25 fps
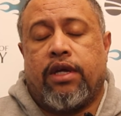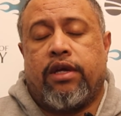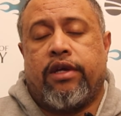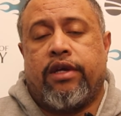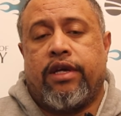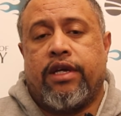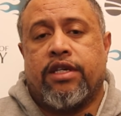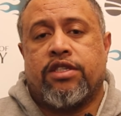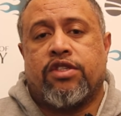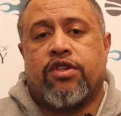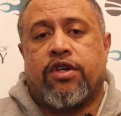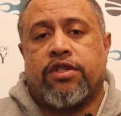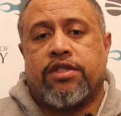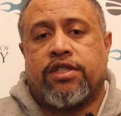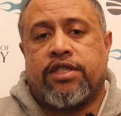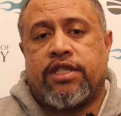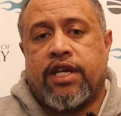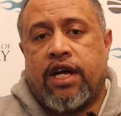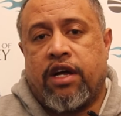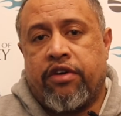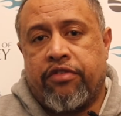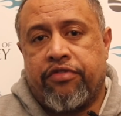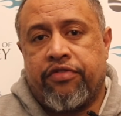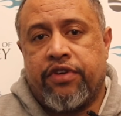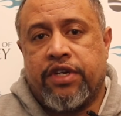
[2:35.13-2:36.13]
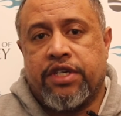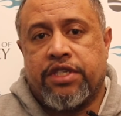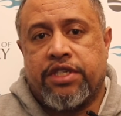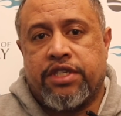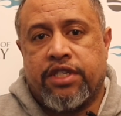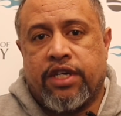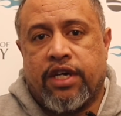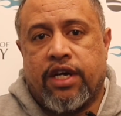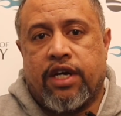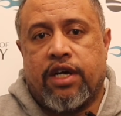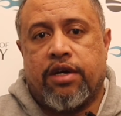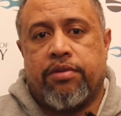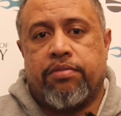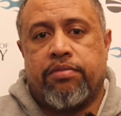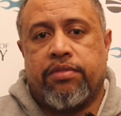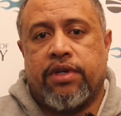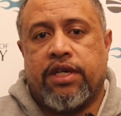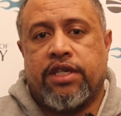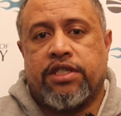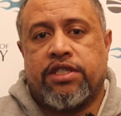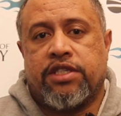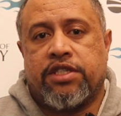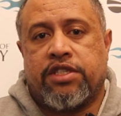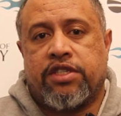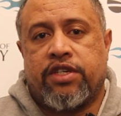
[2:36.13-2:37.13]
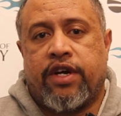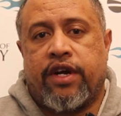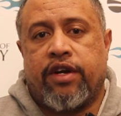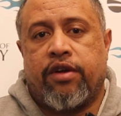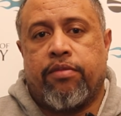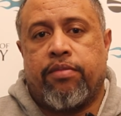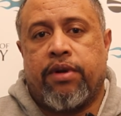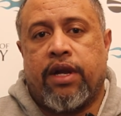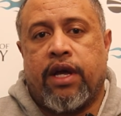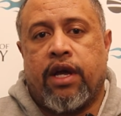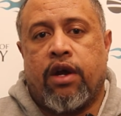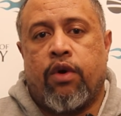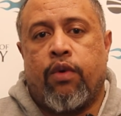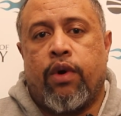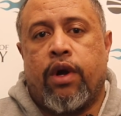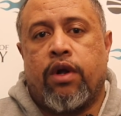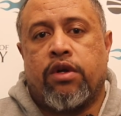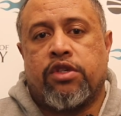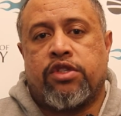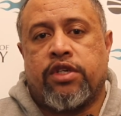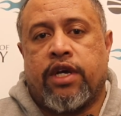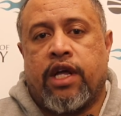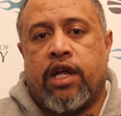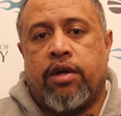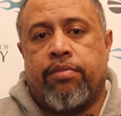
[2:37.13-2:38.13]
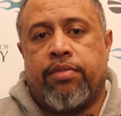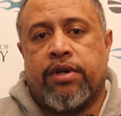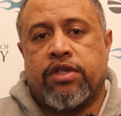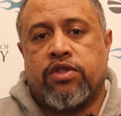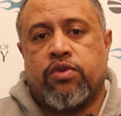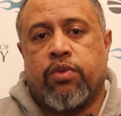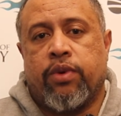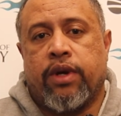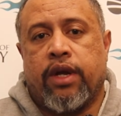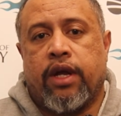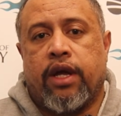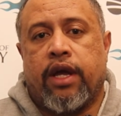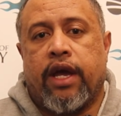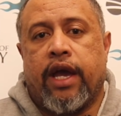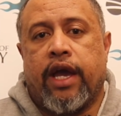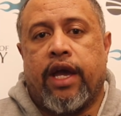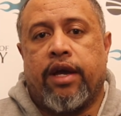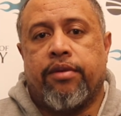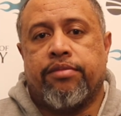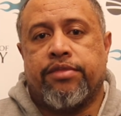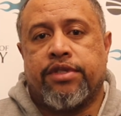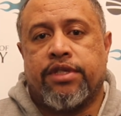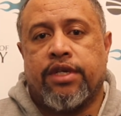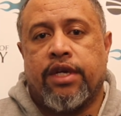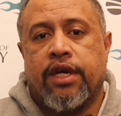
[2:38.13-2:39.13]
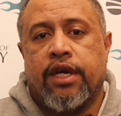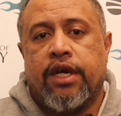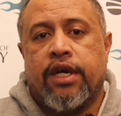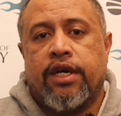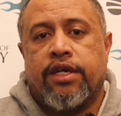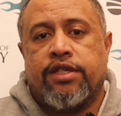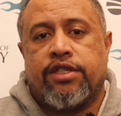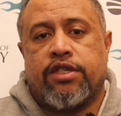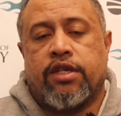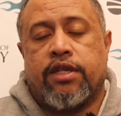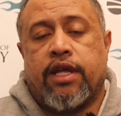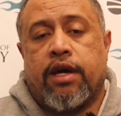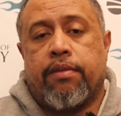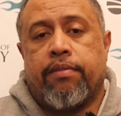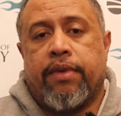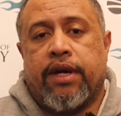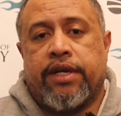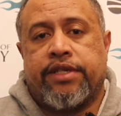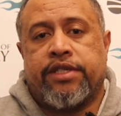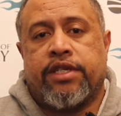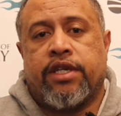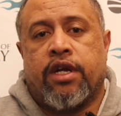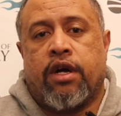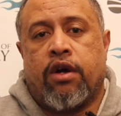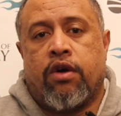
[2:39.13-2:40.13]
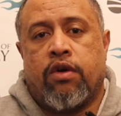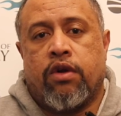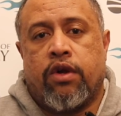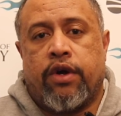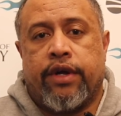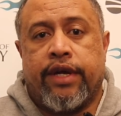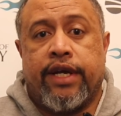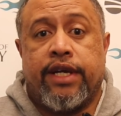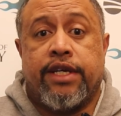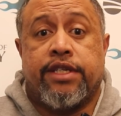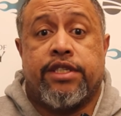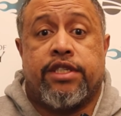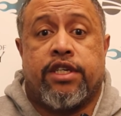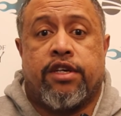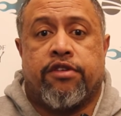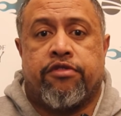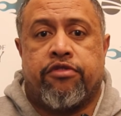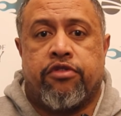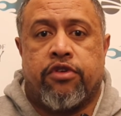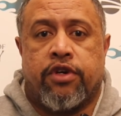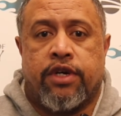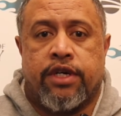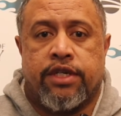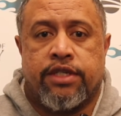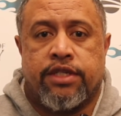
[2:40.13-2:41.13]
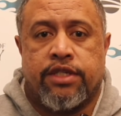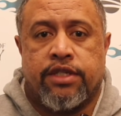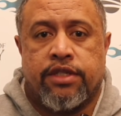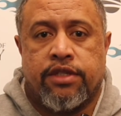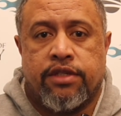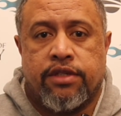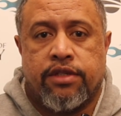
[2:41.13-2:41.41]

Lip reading: he's not selfish. He's just trying to play a role to help us win games, so that makes it a whole lot easier for us.